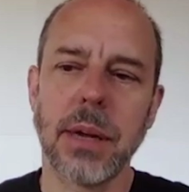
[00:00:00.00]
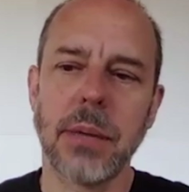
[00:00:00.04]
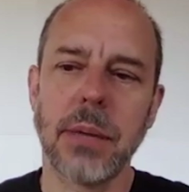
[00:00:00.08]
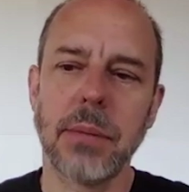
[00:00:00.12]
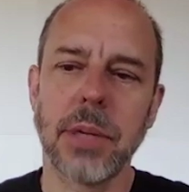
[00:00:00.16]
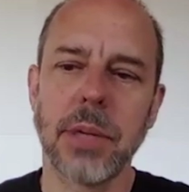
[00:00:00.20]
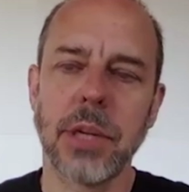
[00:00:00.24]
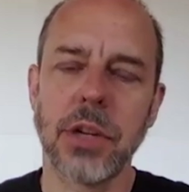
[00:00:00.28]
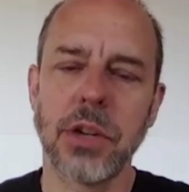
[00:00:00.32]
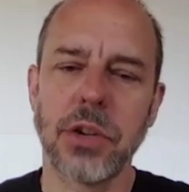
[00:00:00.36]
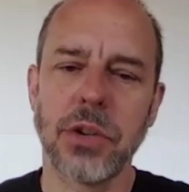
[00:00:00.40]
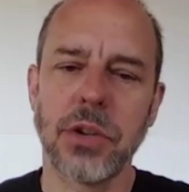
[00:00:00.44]

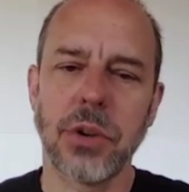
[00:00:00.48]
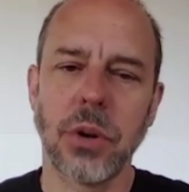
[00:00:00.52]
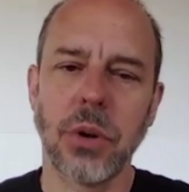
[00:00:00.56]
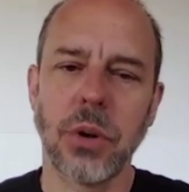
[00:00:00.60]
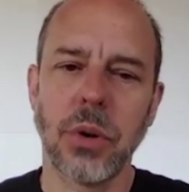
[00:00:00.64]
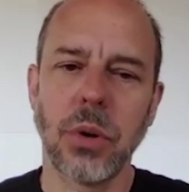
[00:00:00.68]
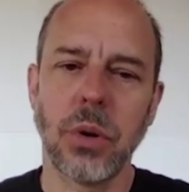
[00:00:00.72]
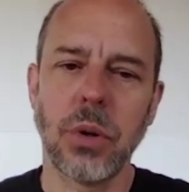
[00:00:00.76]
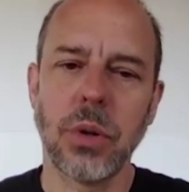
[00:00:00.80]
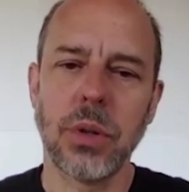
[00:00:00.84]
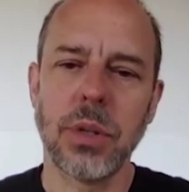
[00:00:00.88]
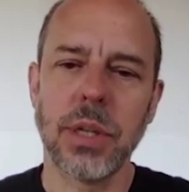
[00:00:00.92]

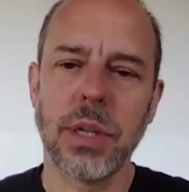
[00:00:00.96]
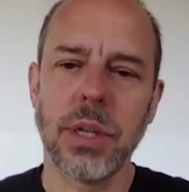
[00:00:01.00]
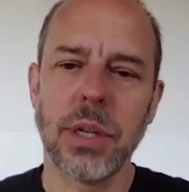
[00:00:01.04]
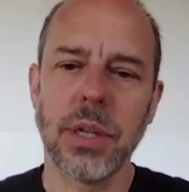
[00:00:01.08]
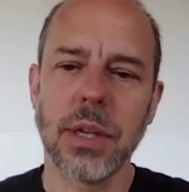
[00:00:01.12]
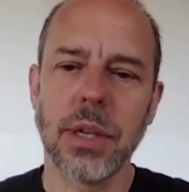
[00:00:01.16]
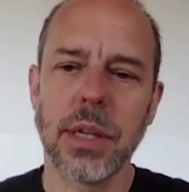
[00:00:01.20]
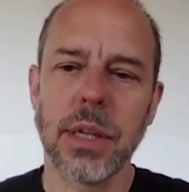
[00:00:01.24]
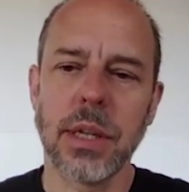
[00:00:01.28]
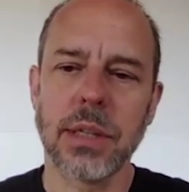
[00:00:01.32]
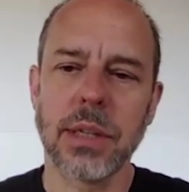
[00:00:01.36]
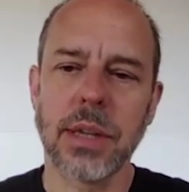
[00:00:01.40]
controlled.
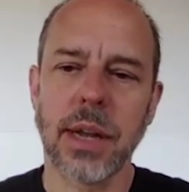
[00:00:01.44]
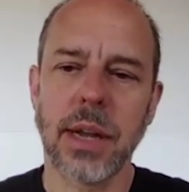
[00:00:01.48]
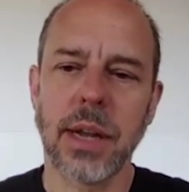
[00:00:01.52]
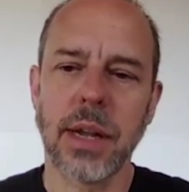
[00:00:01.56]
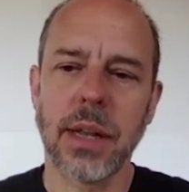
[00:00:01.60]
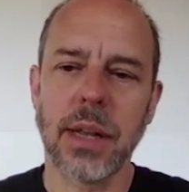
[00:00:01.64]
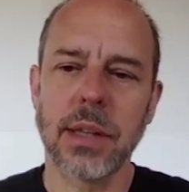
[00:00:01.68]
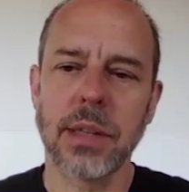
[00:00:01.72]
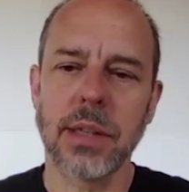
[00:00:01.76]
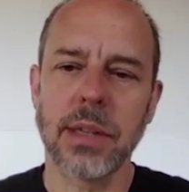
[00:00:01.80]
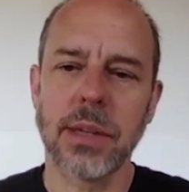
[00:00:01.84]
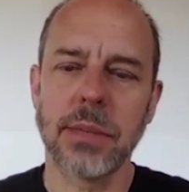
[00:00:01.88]
It's
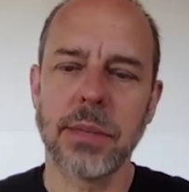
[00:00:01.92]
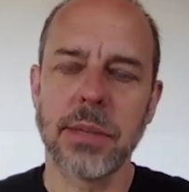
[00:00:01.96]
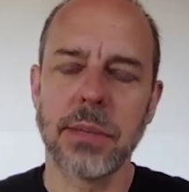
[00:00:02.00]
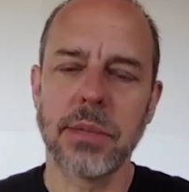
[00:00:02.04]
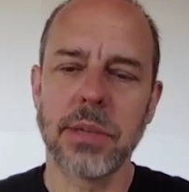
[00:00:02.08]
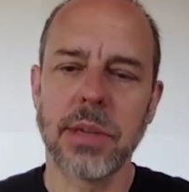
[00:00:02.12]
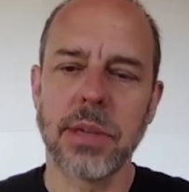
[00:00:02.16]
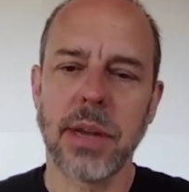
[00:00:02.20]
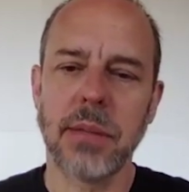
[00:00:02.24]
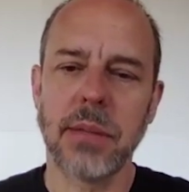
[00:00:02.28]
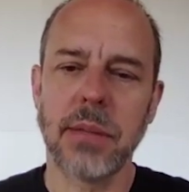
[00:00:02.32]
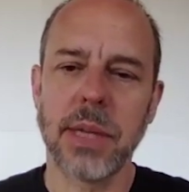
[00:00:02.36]
not, the
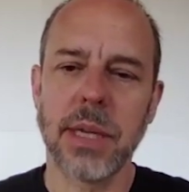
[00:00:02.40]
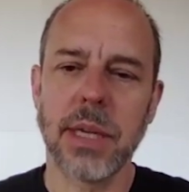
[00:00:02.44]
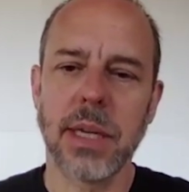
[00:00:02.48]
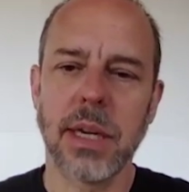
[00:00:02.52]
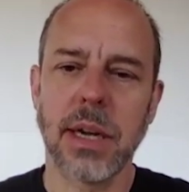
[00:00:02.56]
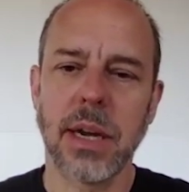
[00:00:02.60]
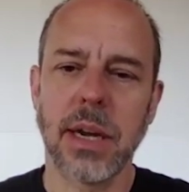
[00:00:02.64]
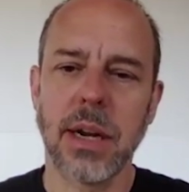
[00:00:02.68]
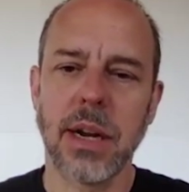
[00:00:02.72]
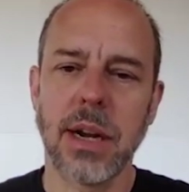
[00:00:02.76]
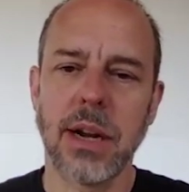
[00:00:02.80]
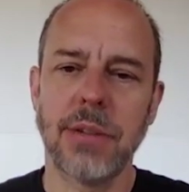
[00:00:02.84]
symptoms not being
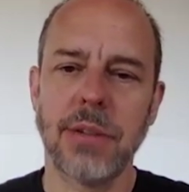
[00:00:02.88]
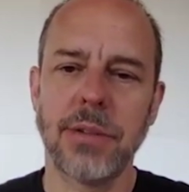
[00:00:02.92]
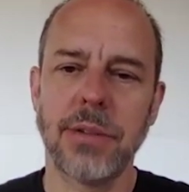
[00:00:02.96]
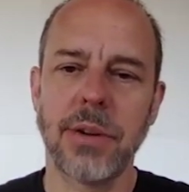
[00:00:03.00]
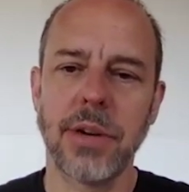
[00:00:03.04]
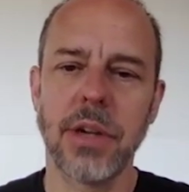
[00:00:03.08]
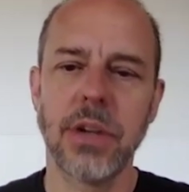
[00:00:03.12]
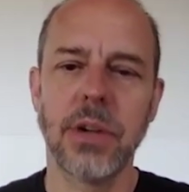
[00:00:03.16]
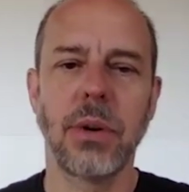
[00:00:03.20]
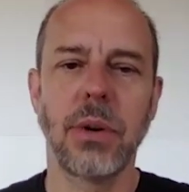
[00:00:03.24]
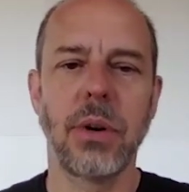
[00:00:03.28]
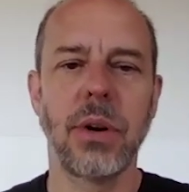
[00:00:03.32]
cut off or
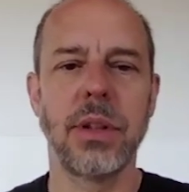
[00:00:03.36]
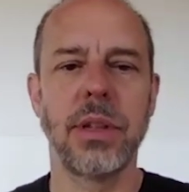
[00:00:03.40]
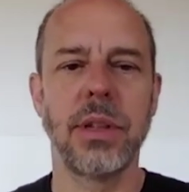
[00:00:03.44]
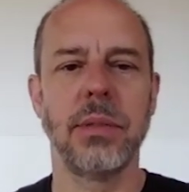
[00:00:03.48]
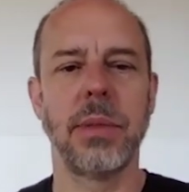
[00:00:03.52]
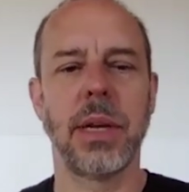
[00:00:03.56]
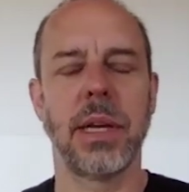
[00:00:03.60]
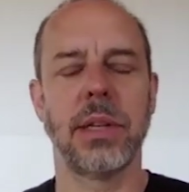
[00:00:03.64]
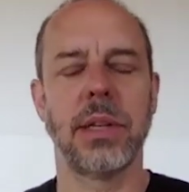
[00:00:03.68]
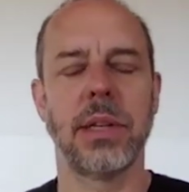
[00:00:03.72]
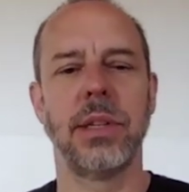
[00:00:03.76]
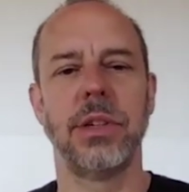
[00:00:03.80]
ignored. The
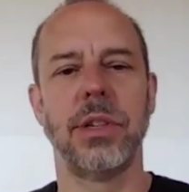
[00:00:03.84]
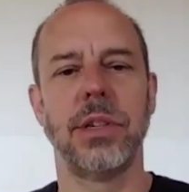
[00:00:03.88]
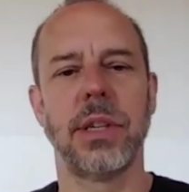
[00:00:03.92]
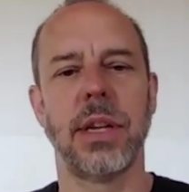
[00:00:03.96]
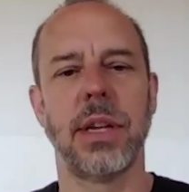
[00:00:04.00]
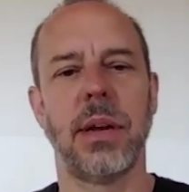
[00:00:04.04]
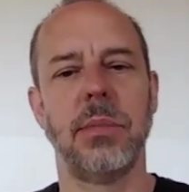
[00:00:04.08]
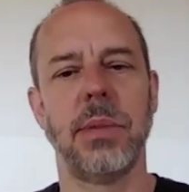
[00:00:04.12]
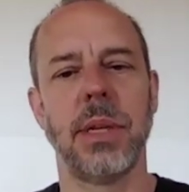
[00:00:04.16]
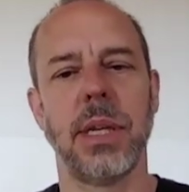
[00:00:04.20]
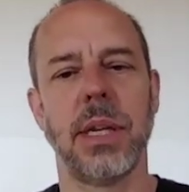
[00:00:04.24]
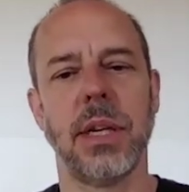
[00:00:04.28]
message is
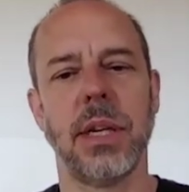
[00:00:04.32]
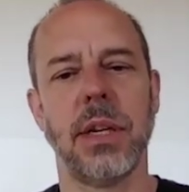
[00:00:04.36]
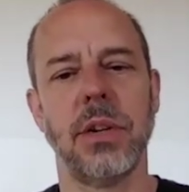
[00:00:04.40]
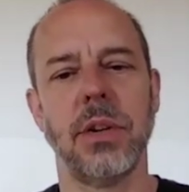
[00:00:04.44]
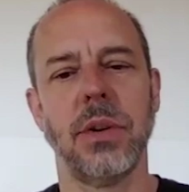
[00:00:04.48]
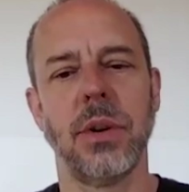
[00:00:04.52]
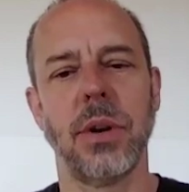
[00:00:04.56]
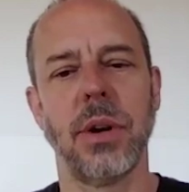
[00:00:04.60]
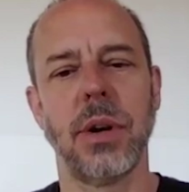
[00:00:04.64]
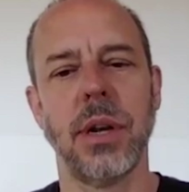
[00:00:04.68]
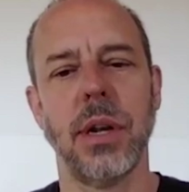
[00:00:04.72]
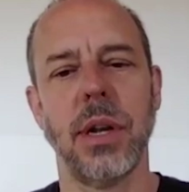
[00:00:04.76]
not being
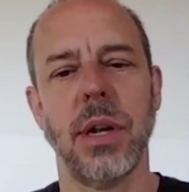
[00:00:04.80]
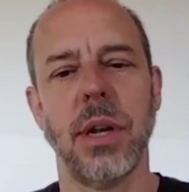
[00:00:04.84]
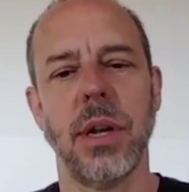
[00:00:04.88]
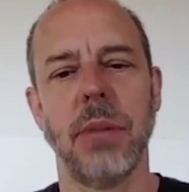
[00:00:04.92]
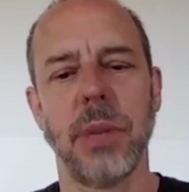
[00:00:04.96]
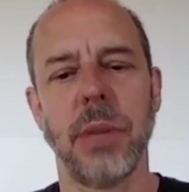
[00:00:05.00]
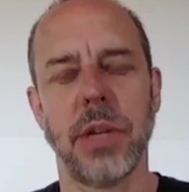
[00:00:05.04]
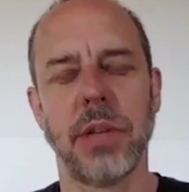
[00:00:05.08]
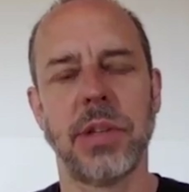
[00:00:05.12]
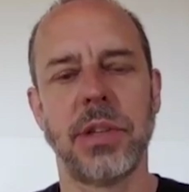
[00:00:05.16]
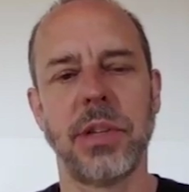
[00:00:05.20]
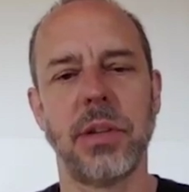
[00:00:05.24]
ignored,
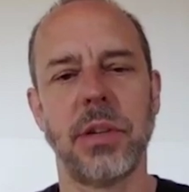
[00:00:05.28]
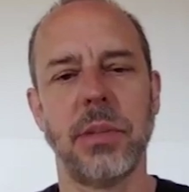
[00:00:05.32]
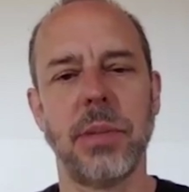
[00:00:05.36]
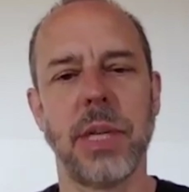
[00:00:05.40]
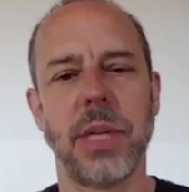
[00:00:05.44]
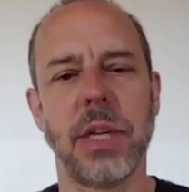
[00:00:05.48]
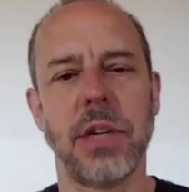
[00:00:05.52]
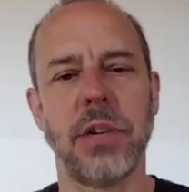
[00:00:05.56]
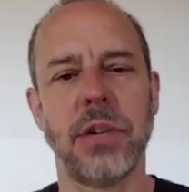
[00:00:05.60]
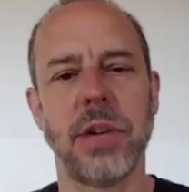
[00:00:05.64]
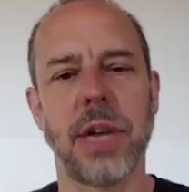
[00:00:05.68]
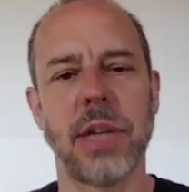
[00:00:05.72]
but it's still
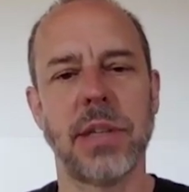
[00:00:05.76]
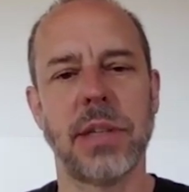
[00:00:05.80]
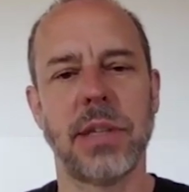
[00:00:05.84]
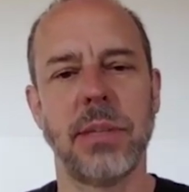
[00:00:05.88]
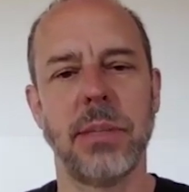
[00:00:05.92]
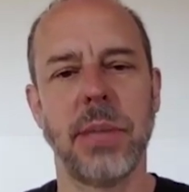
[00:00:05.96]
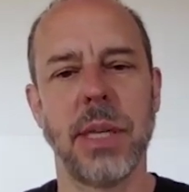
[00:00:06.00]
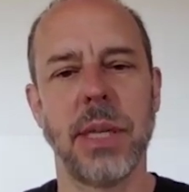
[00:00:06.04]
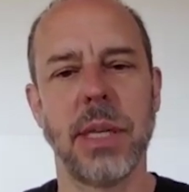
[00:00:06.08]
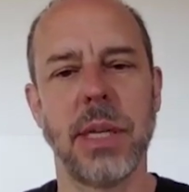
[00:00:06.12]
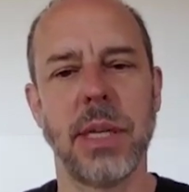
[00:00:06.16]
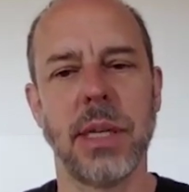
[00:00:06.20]
being addressed
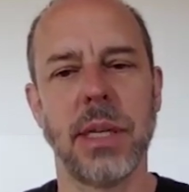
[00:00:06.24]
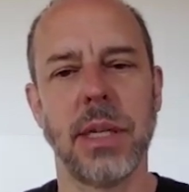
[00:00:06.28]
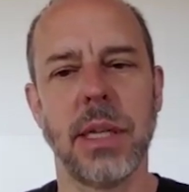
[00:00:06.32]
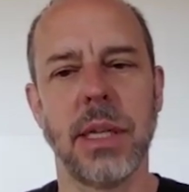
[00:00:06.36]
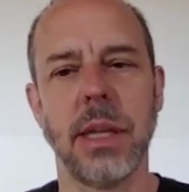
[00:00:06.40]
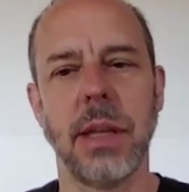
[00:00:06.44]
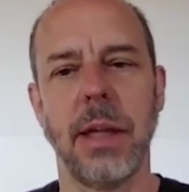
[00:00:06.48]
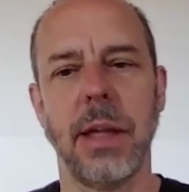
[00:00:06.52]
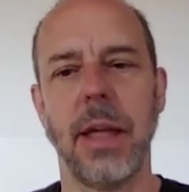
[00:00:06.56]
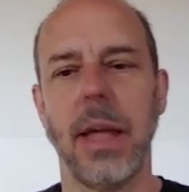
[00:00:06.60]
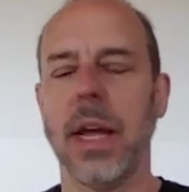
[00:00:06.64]
immediately.